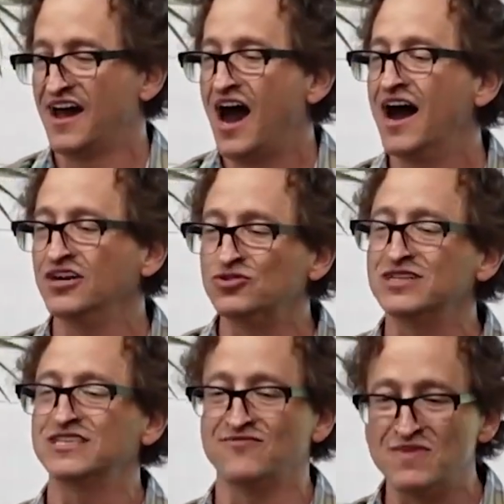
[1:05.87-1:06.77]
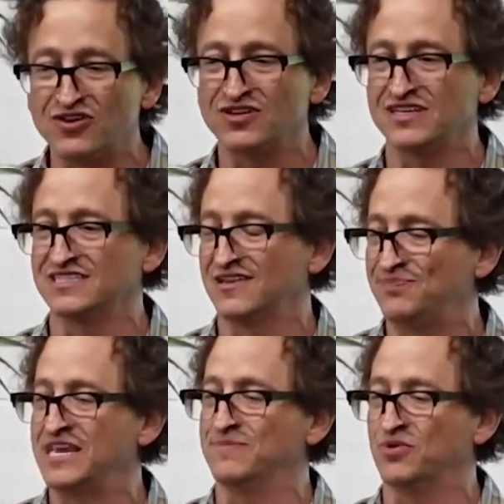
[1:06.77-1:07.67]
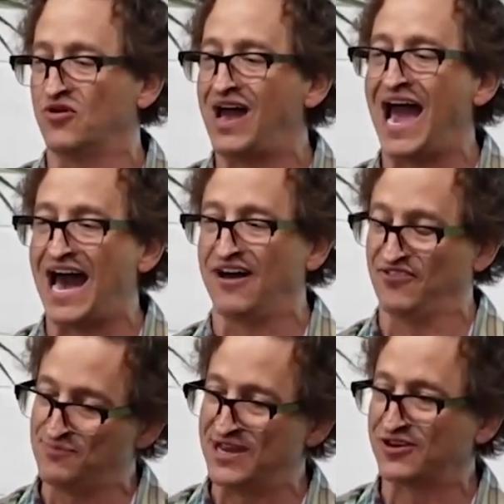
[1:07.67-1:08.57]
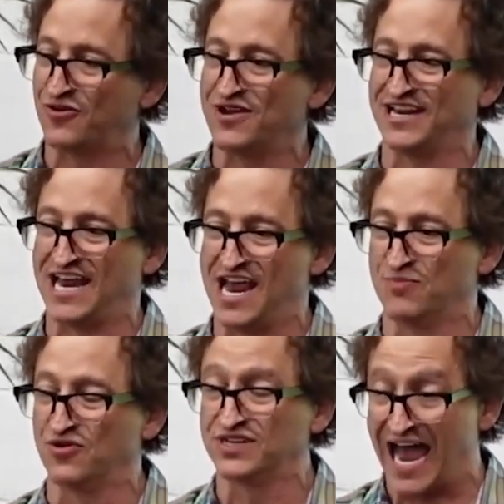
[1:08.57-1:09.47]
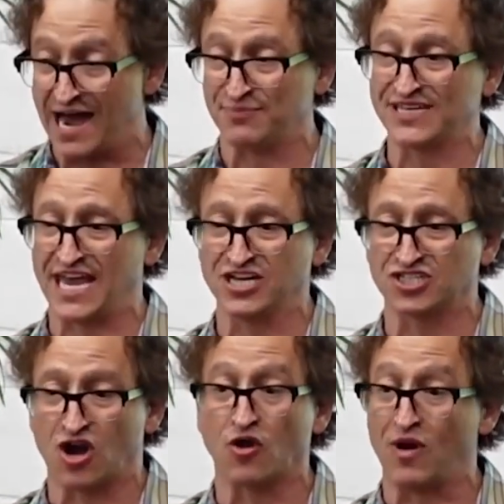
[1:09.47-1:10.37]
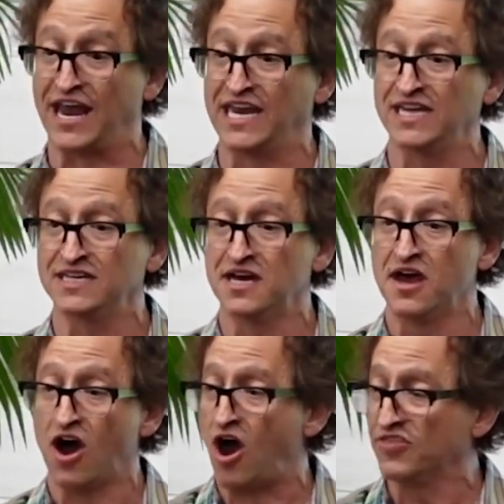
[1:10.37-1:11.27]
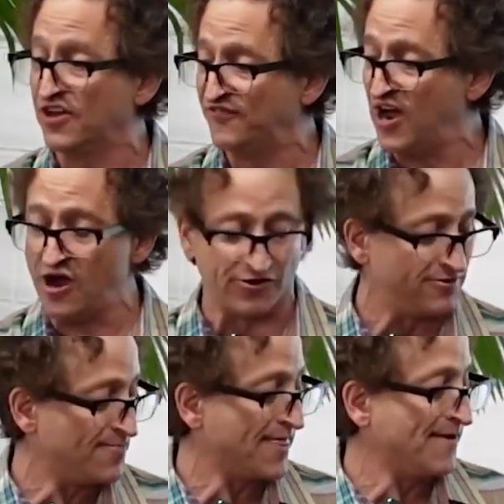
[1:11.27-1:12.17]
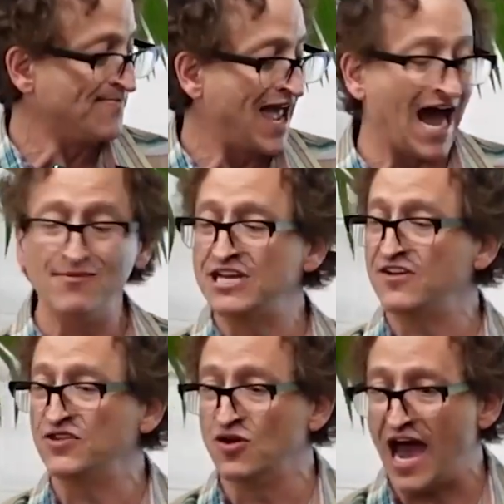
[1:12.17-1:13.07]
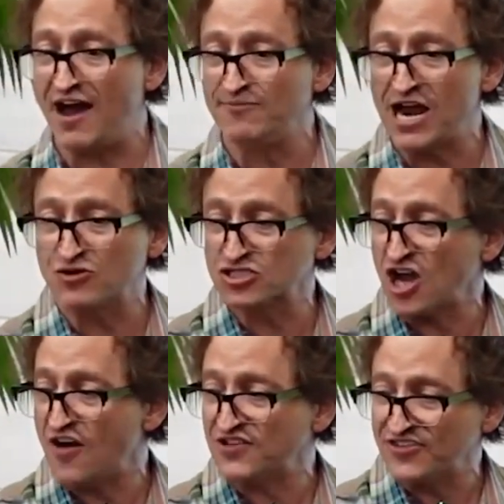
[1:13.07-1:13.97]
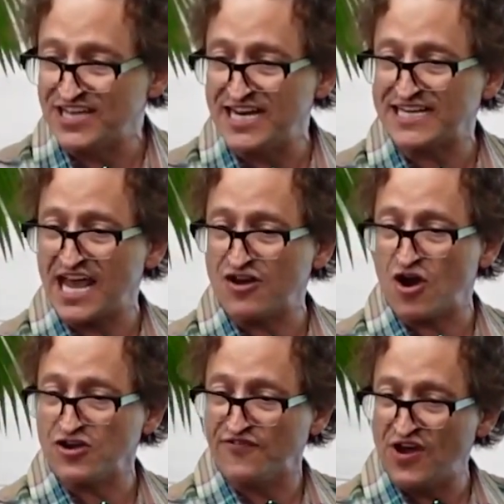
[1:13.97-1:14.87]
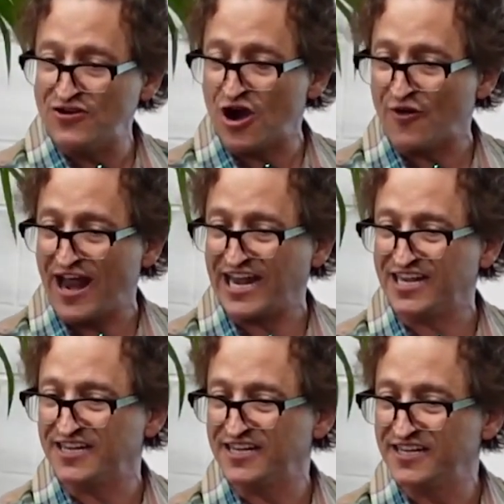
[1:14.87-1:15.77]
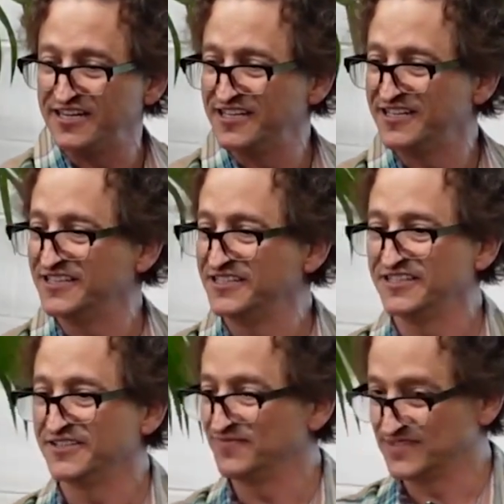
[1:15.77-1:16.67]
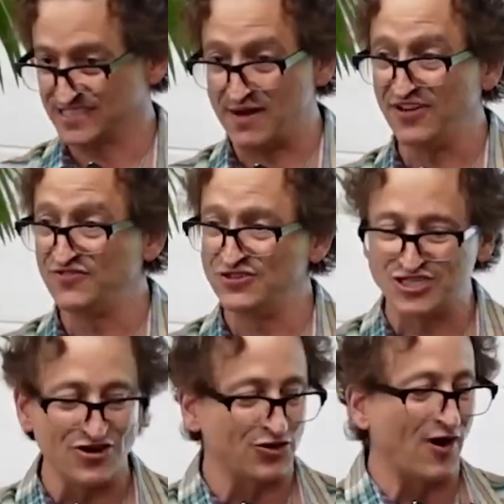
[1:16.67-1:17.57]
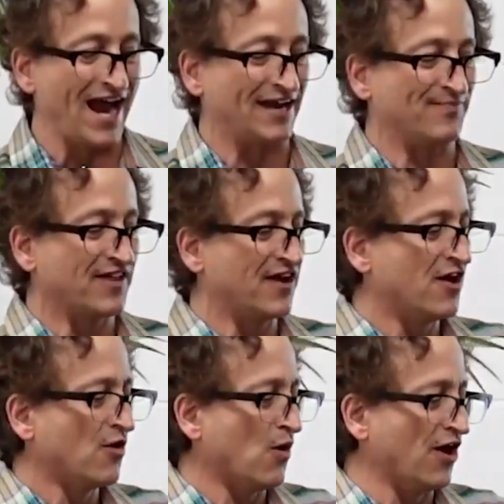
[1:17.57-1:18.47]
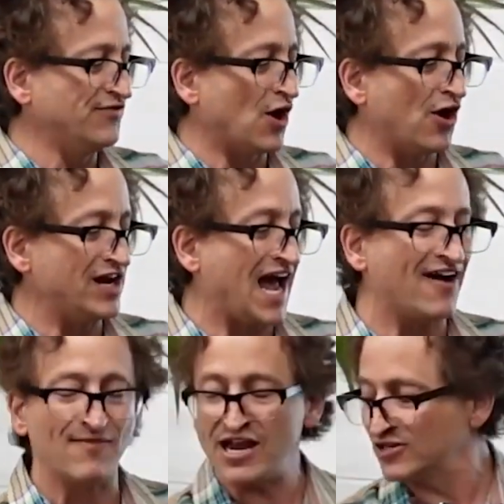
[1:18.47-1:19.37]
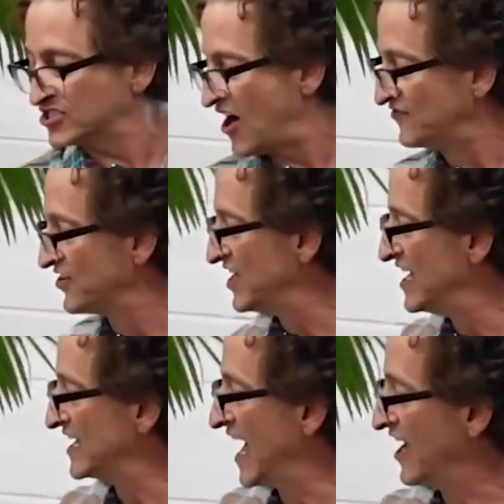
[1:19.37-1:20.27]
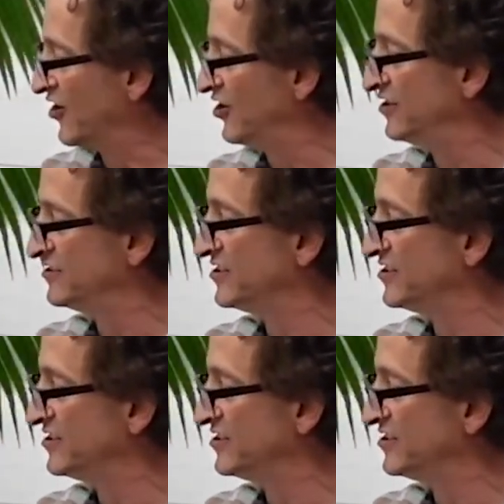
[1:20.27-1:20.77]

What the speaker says: Hundreds of millions of people have a Bitcoin-enabled application already on their phone. How many of you have Microsoft Authenticator on your phone already? Some of you do, great. Well, if you already have Microsoft Authenticator,